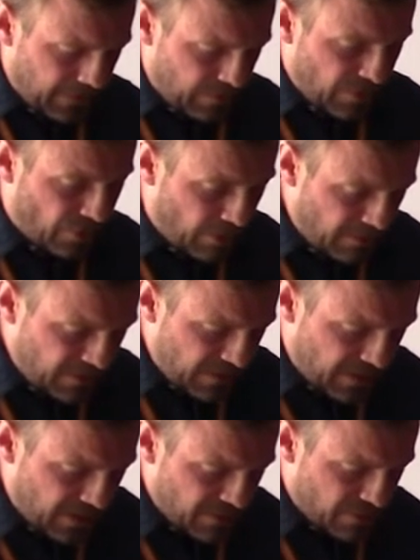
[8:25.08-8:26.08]
When doubling
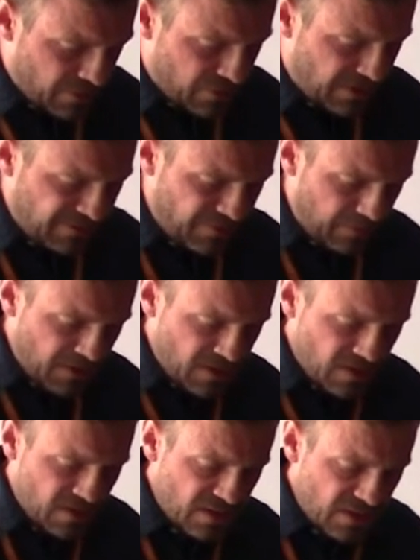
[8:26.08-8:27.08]
the heights to 24
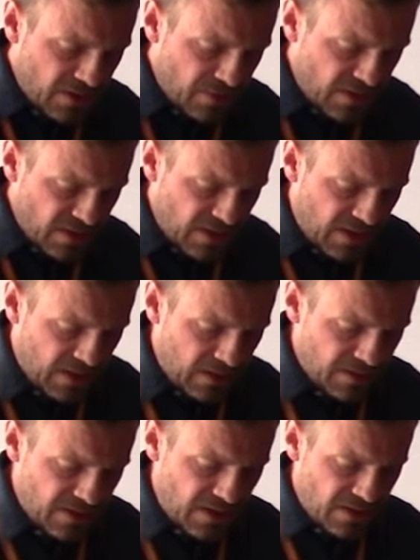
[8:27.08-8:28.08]
meters, this situation
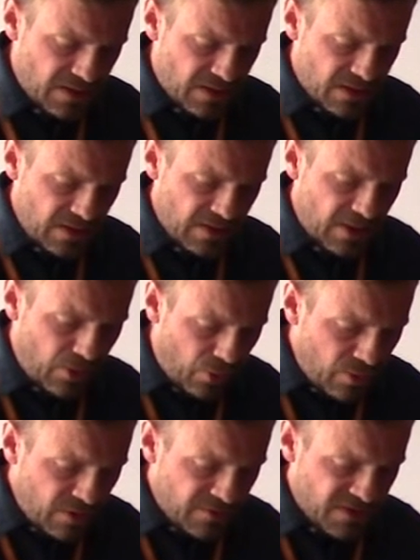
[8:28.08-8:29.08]
hardly changes, and the
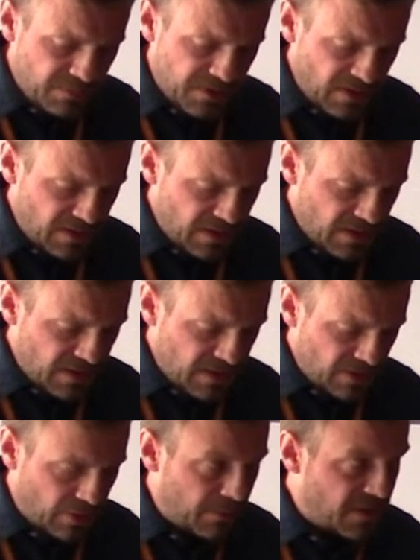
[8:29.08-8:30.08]
local visibility
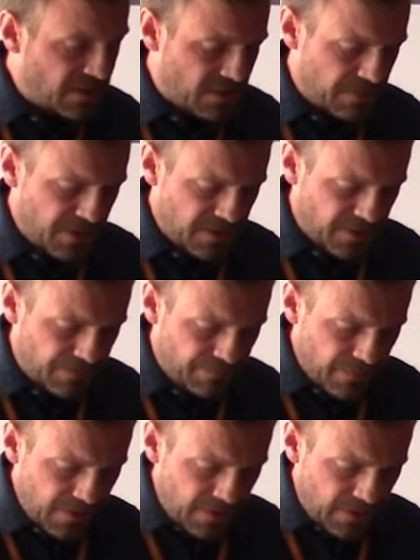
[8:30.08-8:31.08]
still dominates the picture.
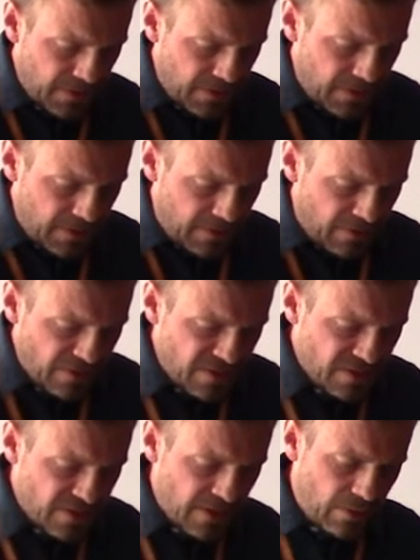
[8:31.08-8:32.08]

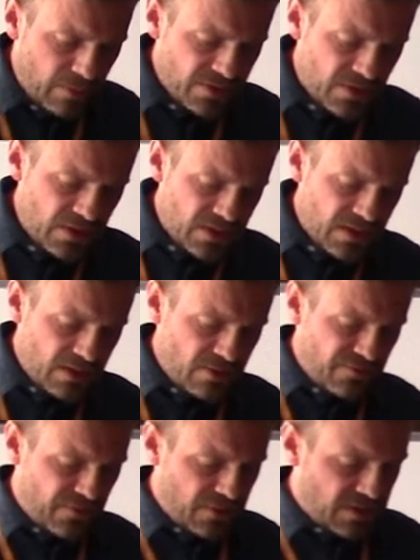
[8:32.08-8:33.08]
Thus, the tower was not
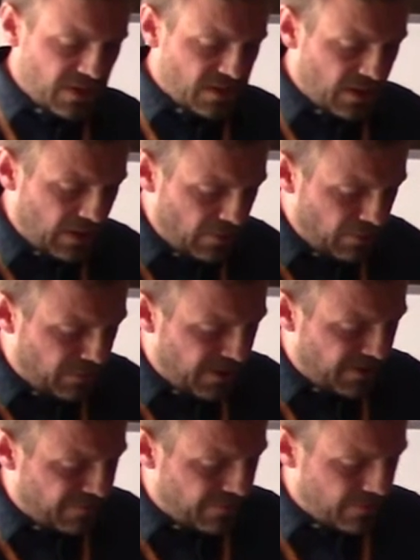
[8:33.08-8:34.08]
intended to function as an outlook
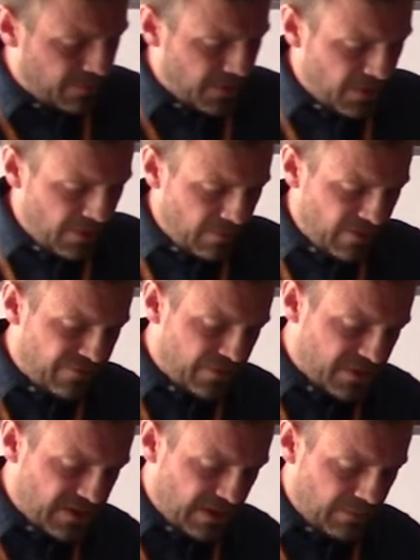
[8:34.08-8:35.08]
platform, where,
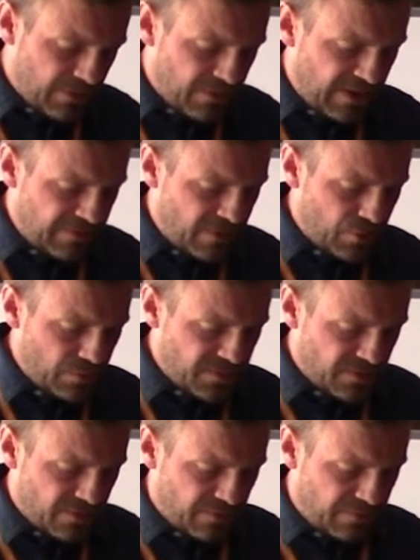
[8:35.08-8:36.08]
for example, arriving
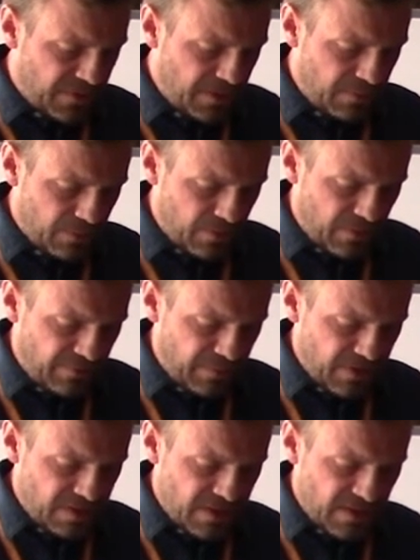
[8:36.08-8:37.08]
groups of people would have
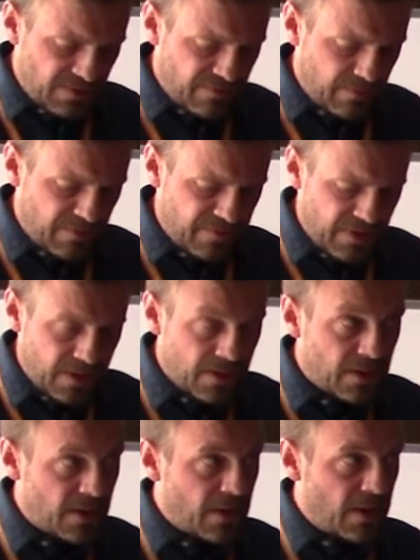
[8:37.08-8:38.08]
been detected from afar.